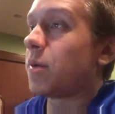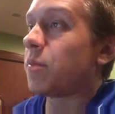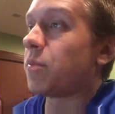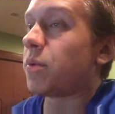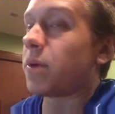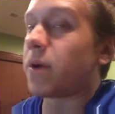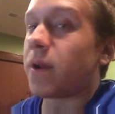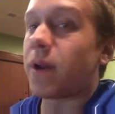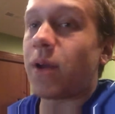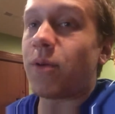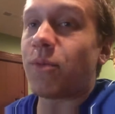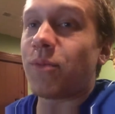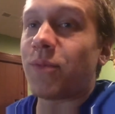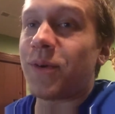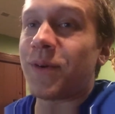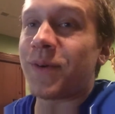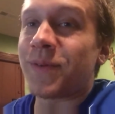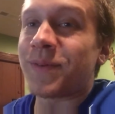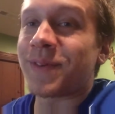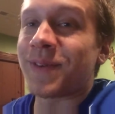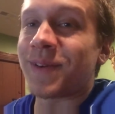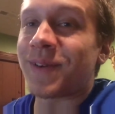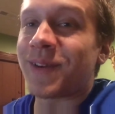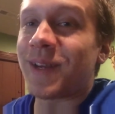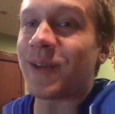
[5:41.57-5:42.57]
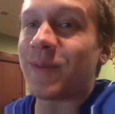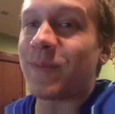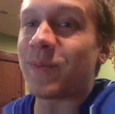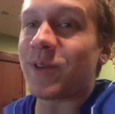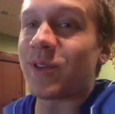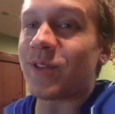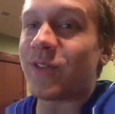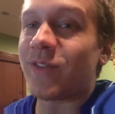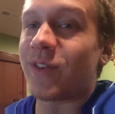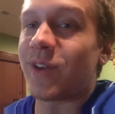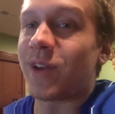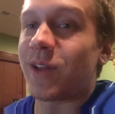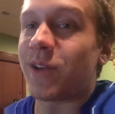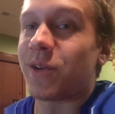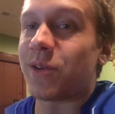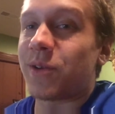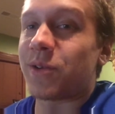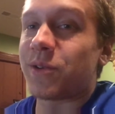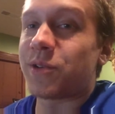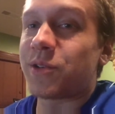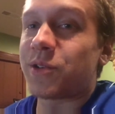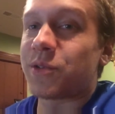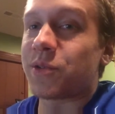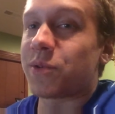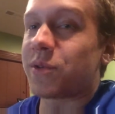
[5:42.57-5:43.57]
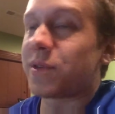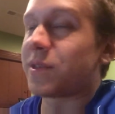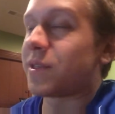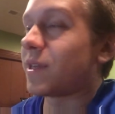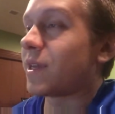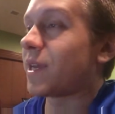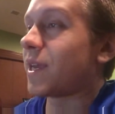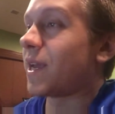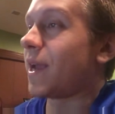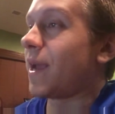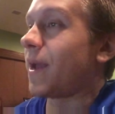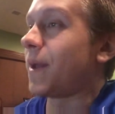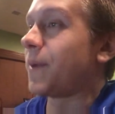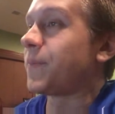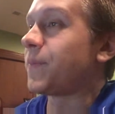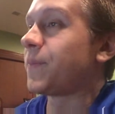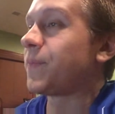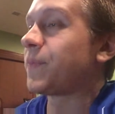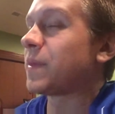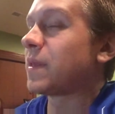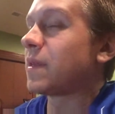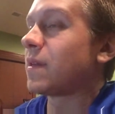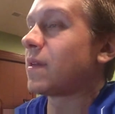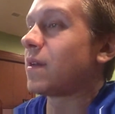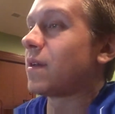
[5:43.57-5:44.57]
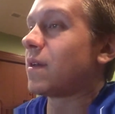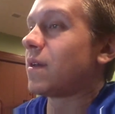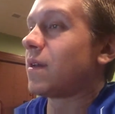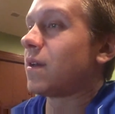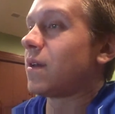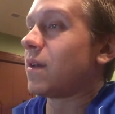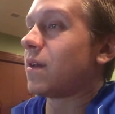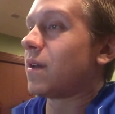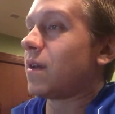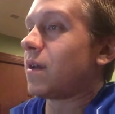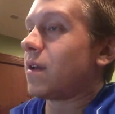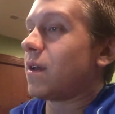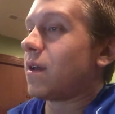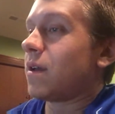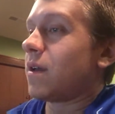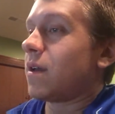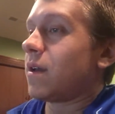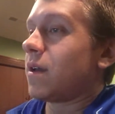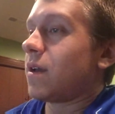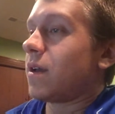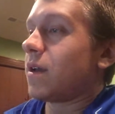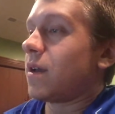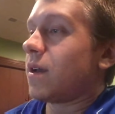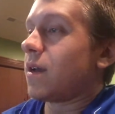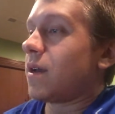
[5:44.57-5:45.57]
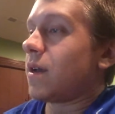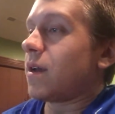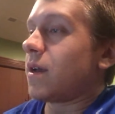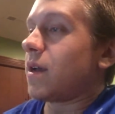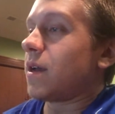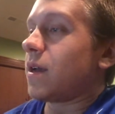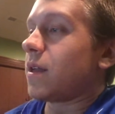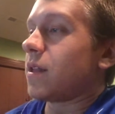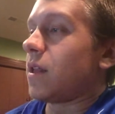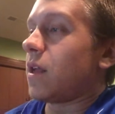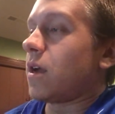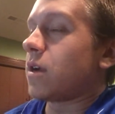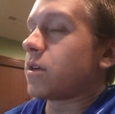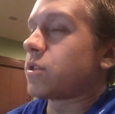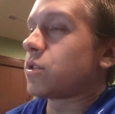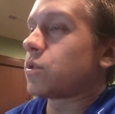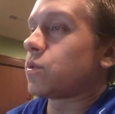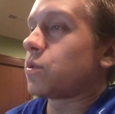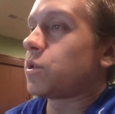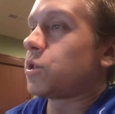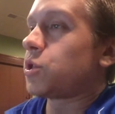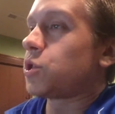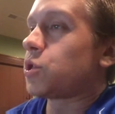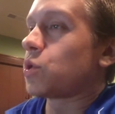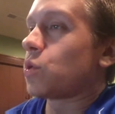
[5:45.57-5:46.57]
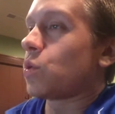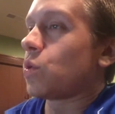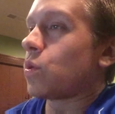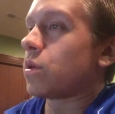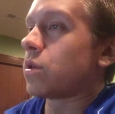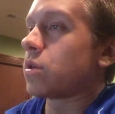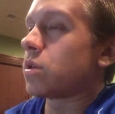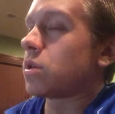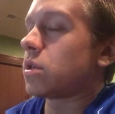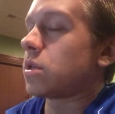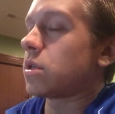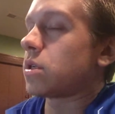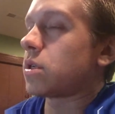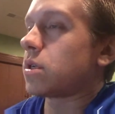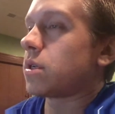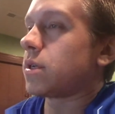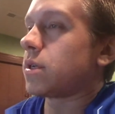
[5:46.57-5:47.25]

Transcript: but I won't. I'll keep this video as short as I can. Long story short,